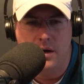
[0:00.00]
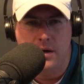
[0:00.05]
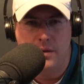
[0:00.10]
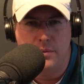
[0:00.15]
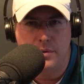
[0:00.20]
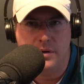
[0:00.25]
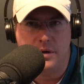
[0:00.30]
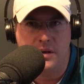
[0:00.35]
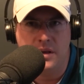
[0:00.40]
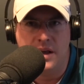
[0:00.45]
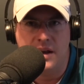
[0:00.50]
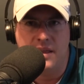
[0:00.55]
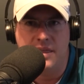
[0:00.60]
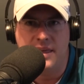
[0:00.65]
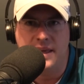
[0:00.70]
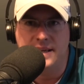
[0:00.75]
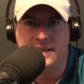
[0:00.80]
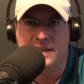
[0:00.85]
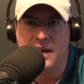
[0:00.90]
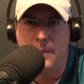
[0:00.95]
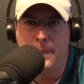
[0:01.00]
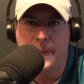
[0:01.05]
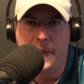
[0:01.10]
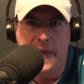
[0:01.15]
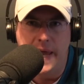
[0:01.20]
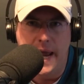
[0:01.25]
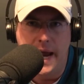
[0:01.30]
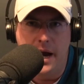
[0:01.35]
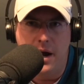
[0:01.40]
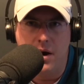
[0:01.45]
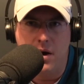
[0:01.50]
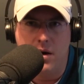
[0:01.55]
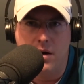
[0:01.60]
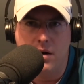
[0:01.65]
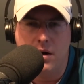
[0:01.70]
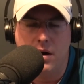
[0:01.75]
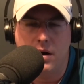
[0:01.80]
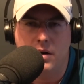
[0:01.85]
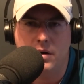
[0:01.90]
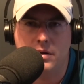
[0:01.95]
put a lot of things up in the
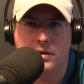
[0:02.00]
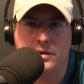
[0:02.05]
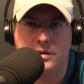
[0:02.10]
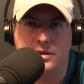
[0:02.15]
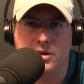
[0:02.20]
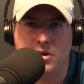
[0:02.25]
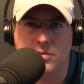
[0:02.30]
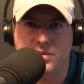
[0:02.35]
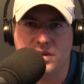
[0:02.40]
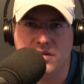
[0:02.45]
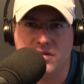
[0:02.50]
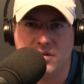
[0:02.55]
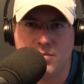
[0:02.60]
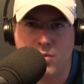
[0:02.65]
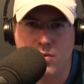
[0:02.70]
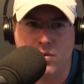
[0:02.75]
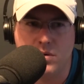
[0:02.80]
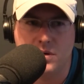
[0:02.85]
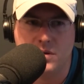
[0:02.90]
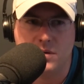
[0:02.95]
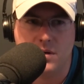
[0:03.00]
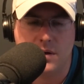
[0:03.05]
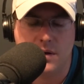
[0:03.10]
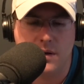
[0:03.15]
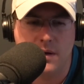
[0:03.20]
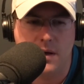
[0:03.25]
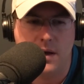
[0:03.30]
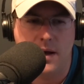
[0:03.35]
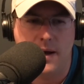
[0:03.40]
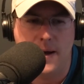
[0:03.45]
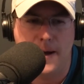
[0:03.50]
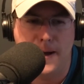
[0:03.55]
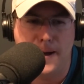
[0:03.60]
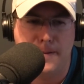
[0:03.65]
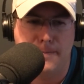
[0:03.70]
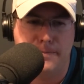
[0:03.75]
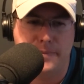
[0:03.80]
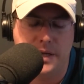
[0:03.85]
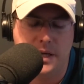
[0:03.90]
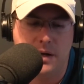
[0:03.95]
air in terms of sports.
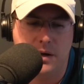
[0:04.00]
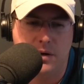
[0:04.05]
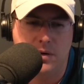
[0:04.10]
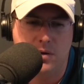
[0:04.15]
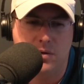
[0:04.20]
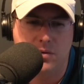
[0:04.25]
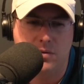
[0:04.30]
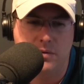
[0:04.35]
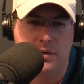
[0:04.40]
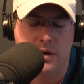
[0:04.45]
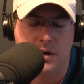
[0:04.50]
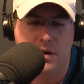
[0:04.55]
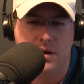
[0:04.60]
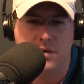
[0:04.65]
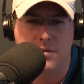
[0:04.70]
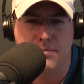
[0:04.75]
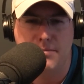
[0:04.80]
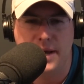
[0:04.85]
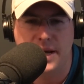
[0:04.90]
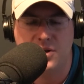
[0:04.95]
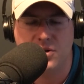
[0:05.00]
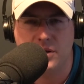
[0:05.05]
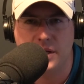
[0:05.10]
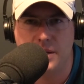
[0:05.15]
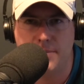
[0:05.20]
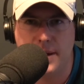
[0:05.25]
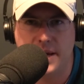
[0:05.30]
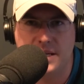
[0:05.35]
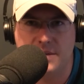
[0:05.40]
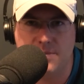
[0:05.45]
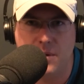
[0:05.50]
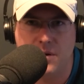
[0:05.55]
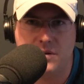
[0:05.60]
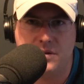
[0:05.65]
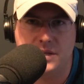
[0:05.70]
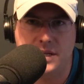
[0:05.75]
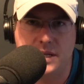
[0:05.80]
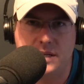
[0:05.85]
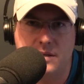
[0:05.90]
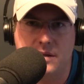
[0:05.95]
The Major League Baseball
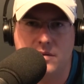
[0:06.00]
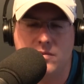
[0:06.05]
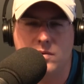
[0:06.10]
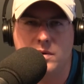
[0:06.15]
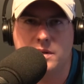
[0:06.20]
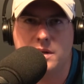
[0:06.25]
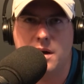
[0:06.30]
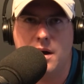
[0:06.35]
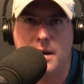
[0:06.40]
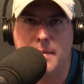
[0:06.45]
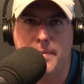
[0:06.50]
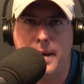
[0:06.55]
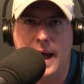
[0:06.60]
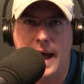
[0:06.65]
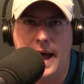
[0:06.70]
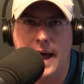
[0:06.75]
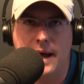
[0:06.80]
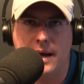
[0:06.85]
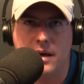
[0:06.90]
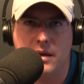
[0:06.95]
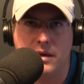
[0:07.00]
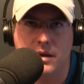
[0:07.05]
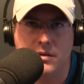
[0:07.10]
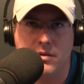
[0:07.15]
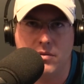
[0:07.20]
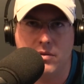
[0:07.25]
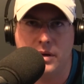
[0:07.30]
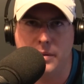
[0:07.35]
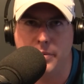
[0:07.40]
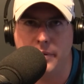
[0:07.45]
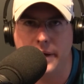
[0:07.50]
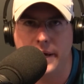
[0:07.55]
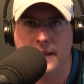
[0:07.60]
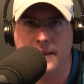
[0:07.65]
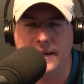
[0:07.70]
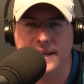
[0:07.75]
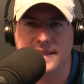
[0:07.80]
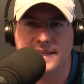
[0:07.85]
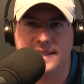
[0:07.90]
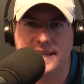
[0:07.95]
season was cut back. I think they're only playing
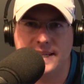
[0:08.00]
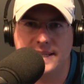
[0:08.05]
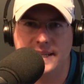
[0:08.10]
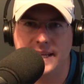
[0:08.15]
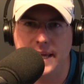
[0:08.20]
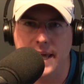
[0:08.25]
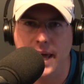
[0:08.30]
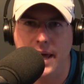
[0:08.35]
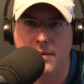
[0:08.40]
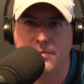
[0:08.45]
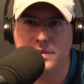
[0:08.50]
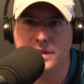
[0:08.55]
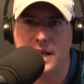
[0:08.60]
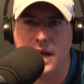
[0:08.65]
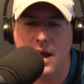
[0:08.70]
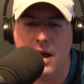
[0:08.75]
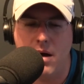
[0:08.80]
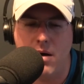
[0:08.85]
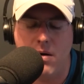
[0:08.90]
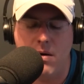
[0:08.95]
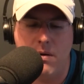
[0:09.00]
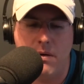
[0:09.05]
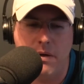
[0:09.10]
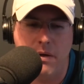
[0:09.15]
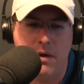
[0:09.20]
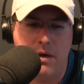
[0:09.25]
like 60 games now.